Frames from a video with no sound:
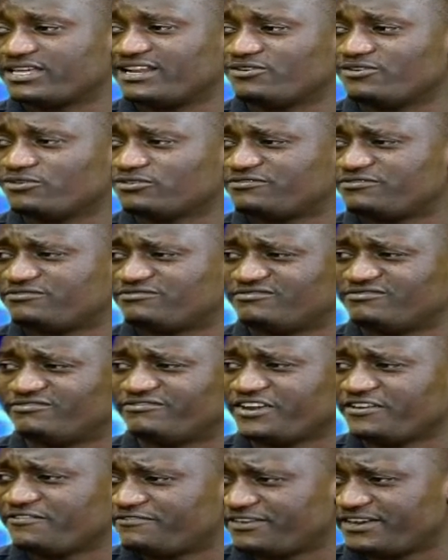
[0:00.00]
They are not
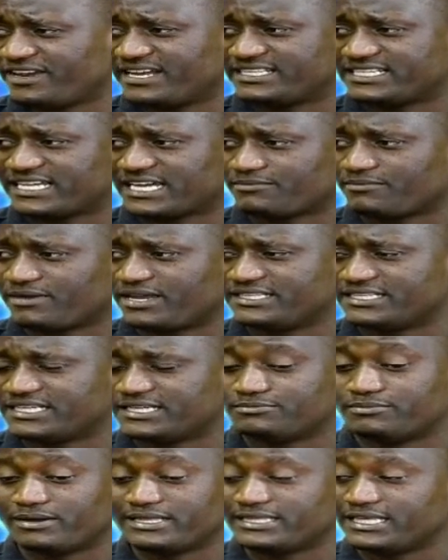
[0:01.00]
very, very attack
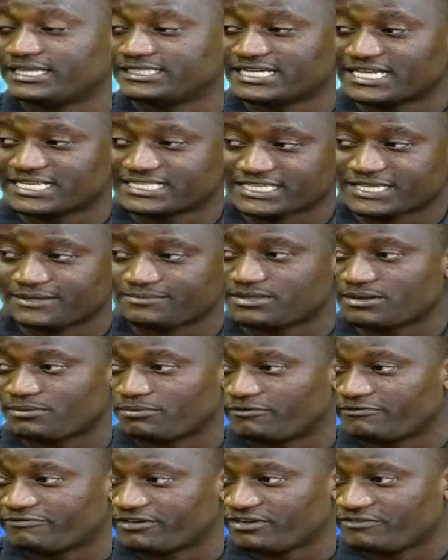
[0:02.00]
minded, but they just keep the
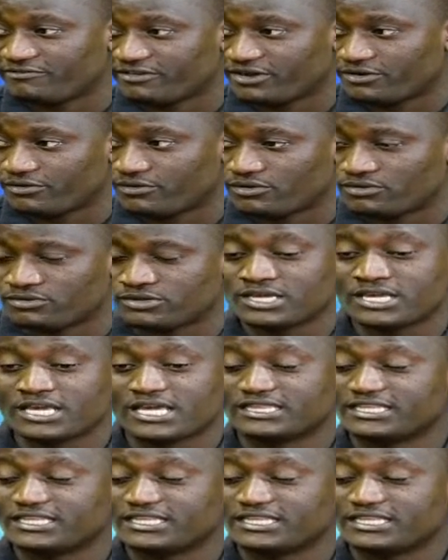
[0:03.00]
ball very, very well.